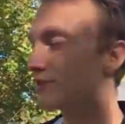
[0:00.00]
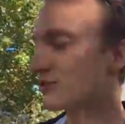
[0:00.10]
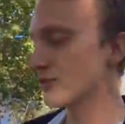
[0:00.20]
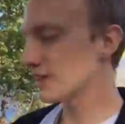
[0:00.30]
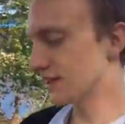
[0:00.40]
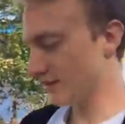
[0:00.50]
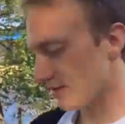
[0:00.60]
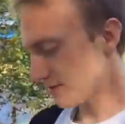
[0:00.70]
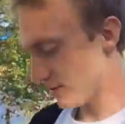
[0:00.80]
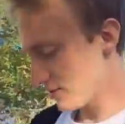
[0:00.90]
screen or
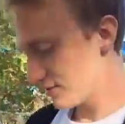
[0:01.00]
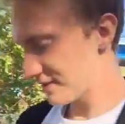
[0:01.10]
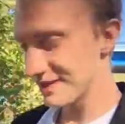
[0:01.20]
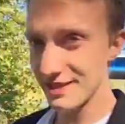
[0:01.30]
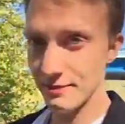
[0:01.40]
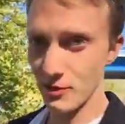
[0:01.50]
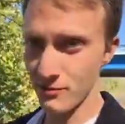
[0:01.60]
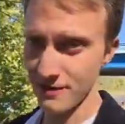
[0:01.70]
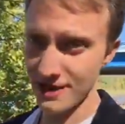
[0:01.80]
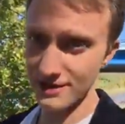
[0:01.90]
the phone to see my
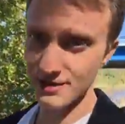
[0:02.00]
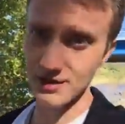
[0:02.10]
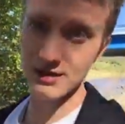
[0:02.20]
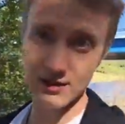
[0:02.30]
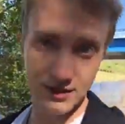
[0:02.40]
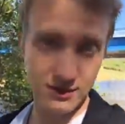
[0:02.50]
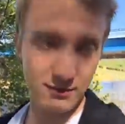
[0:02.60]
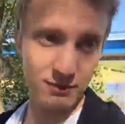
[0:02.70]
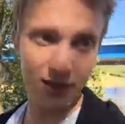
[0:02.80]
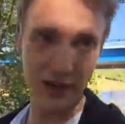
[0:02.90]
whole face.
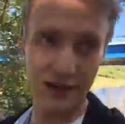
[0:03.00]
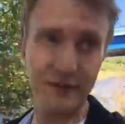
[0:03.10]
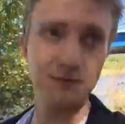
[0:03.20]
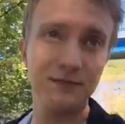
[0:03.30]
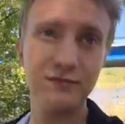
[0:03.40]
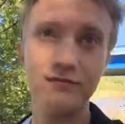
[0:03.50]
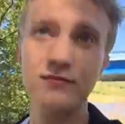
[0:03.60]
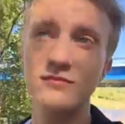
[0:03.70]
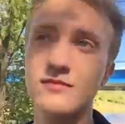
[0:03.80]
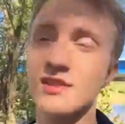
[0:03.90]
But
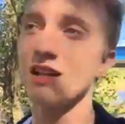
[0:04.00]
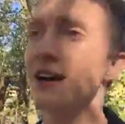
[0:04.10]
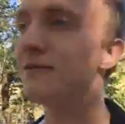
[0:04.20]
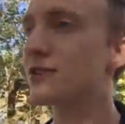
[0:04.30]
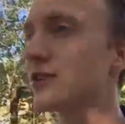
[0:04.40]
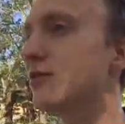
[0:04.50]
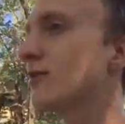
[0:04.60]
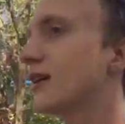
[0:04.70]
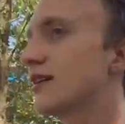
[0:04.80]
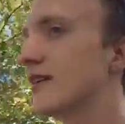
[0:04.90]
life is good
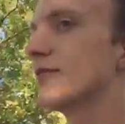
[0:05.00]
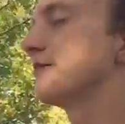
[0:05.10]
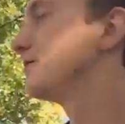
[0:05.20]
right now.